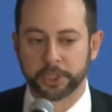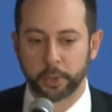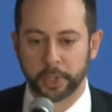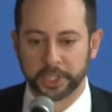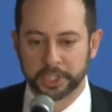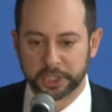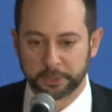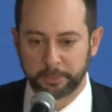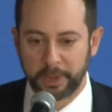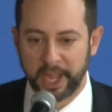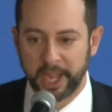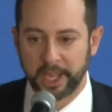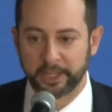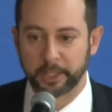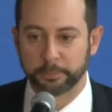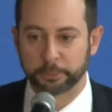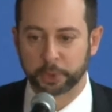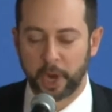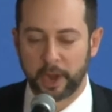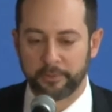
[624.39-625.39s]
to
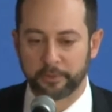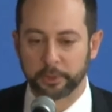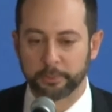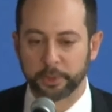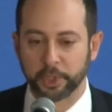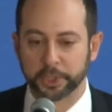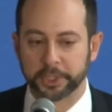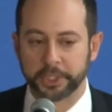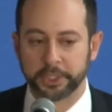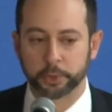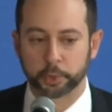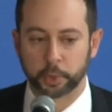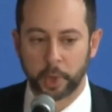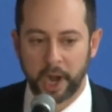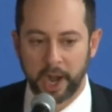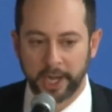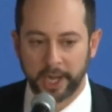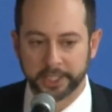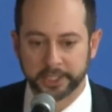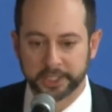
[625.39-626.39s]
expand and profitability to
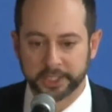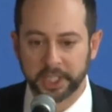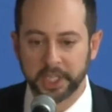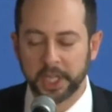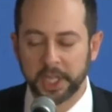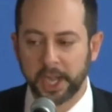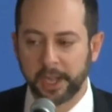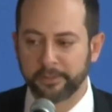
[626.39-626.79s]
rise.